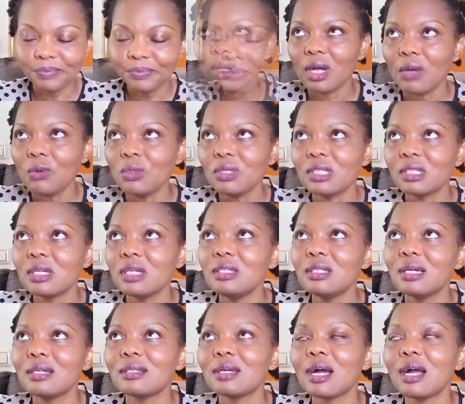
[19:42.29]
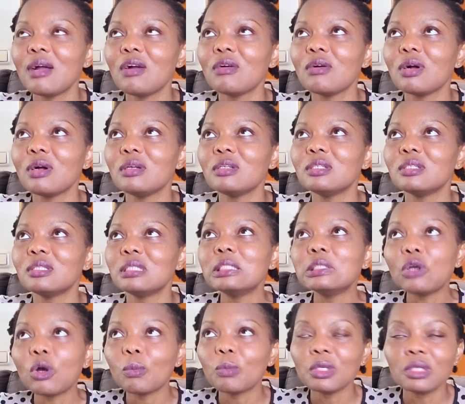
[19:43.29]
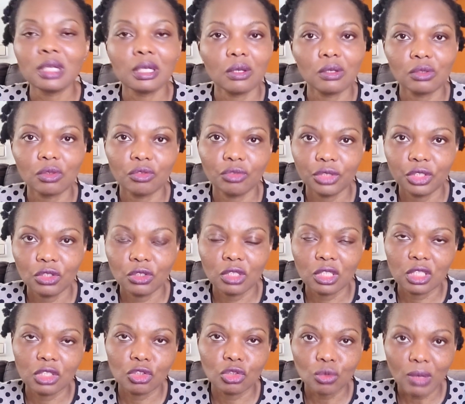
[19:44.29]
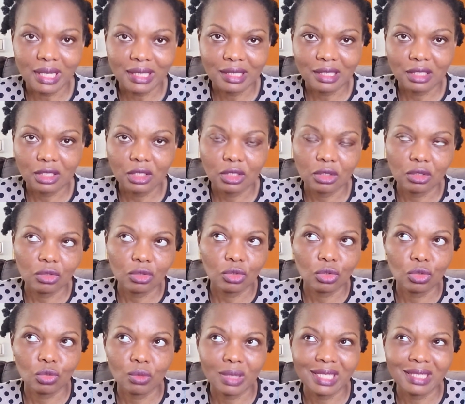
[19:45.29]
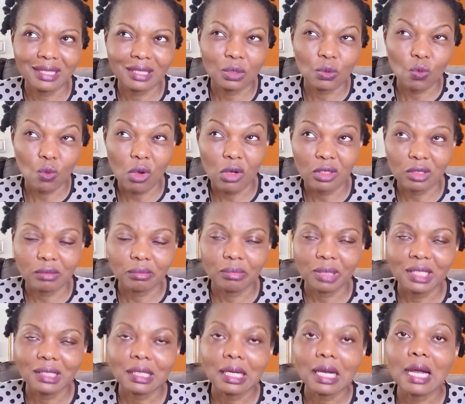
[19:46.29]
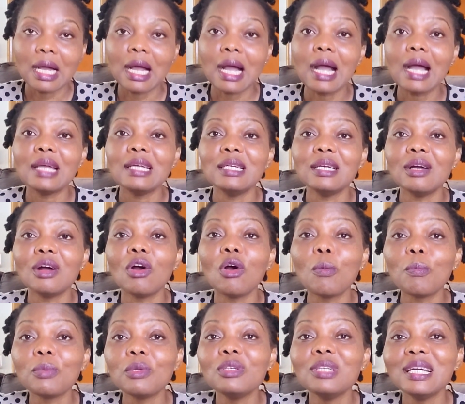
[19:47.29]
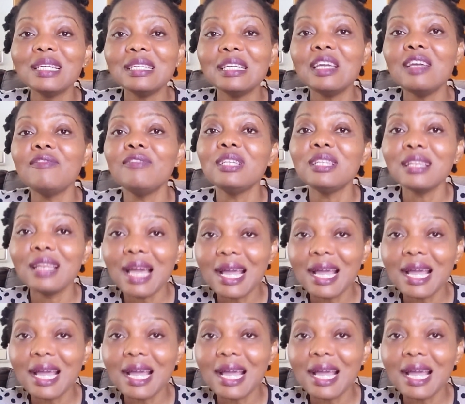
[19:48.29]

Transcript: I was saying that I didn't upload a lot of videos in 2021, but I uploaded even